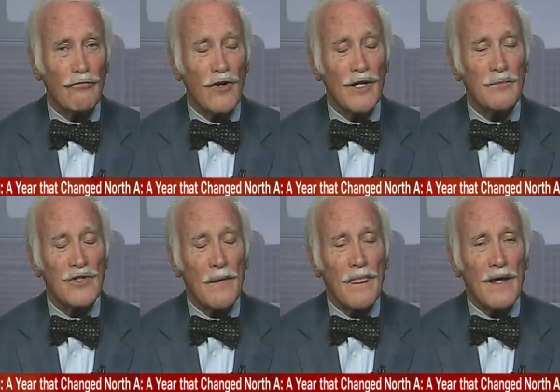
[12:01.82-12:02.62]
Freedoms.
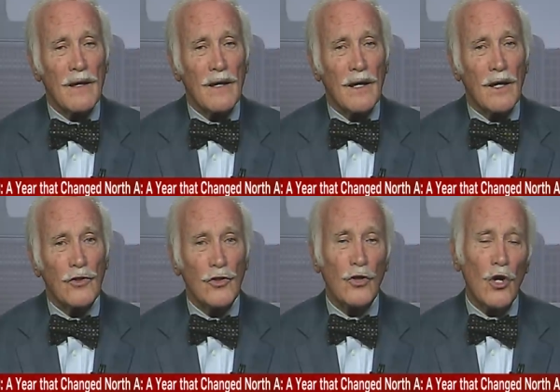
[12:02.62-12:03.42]

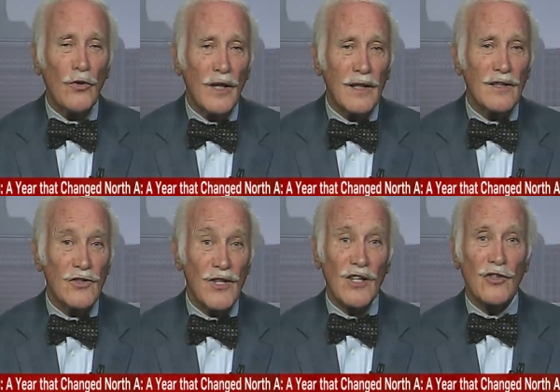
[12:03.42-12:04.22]
Do you know that in
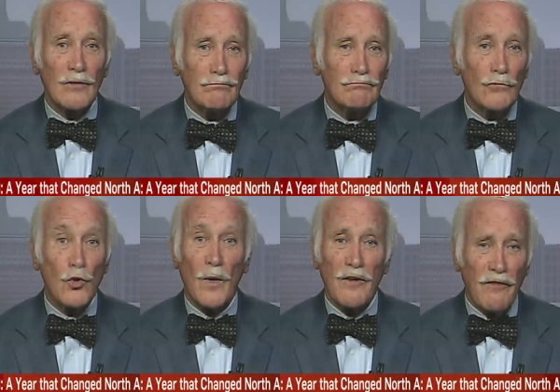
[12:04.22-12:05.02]
section
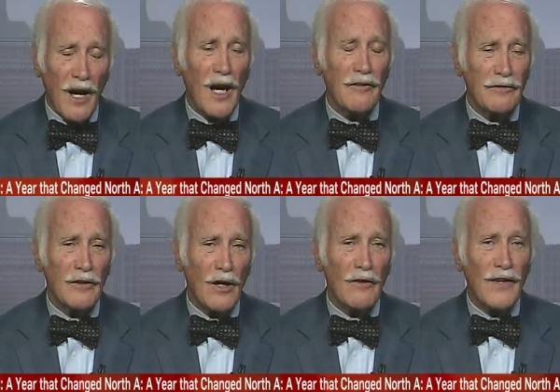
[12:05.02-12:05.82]
twenty-five
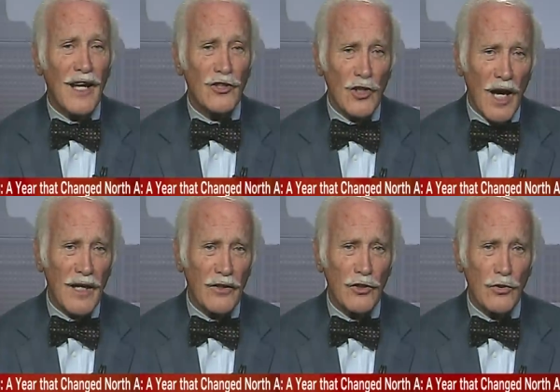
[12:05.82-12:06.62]
of that
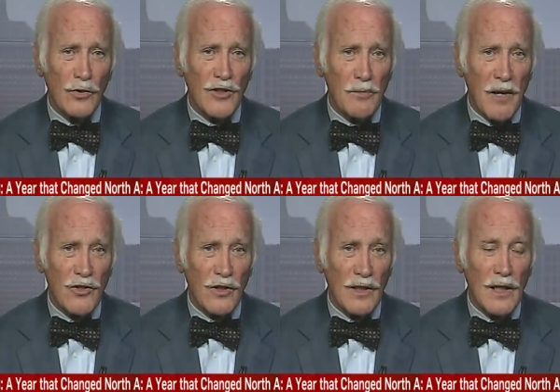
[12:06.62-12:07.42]
charter that you just
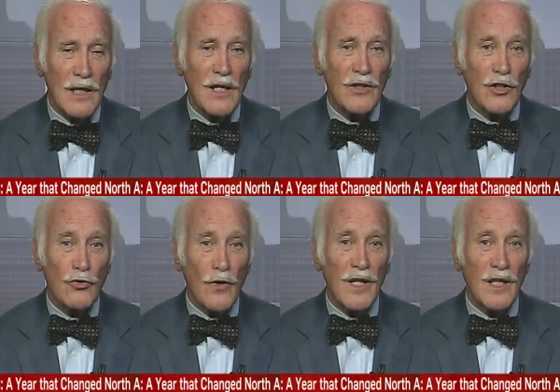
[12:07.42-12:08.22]
mentioned, the
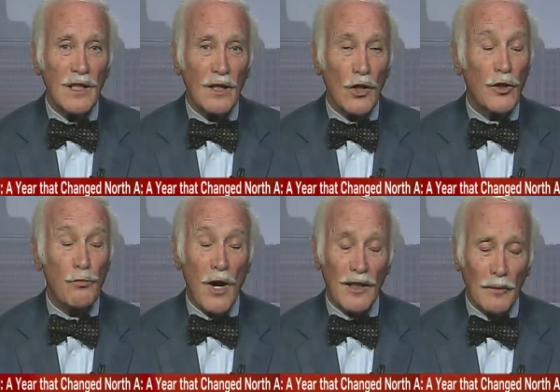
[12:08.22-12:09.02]
treaty, uh, the
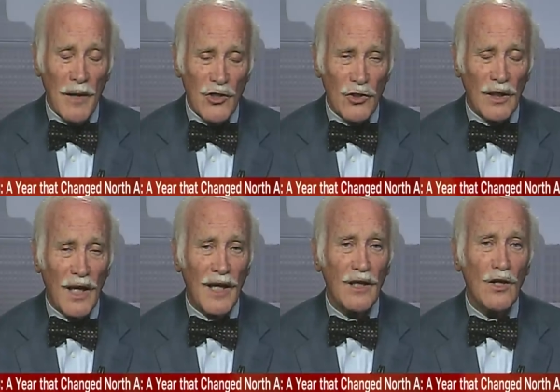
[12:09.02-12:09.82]
proclamation
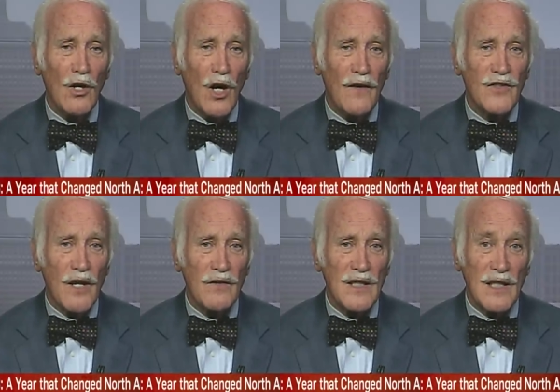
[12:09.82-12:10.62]
line of
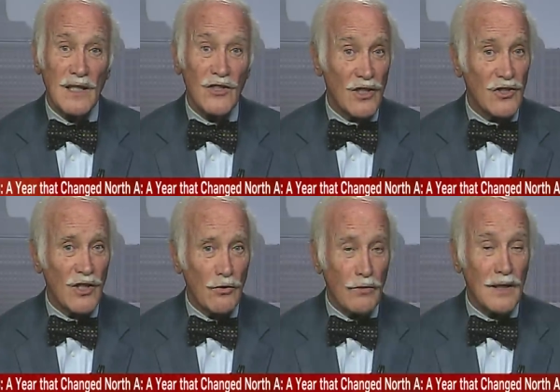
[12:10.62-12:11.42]
seventeen
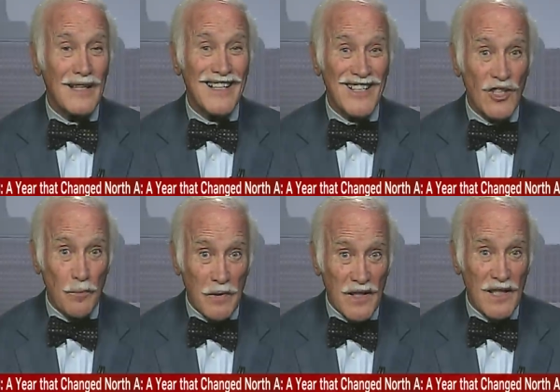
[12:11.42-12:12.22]
sixty-three is
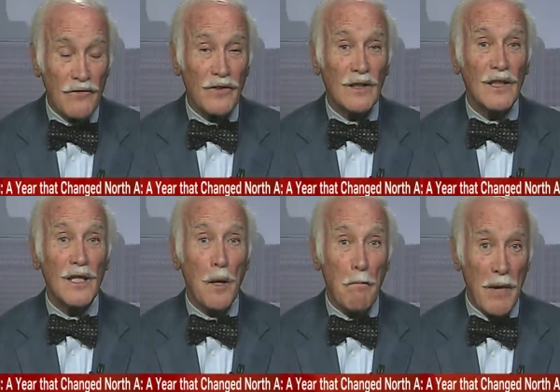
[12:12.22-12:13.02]
specifically
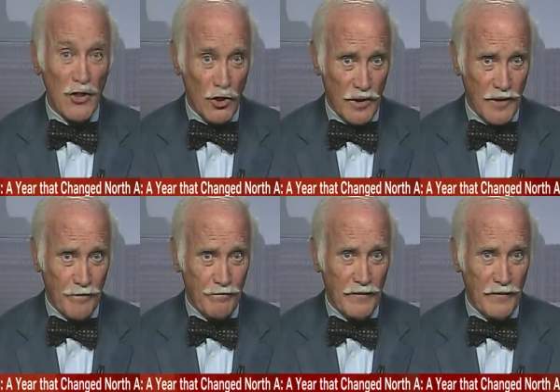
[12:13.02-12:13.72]
mentioned.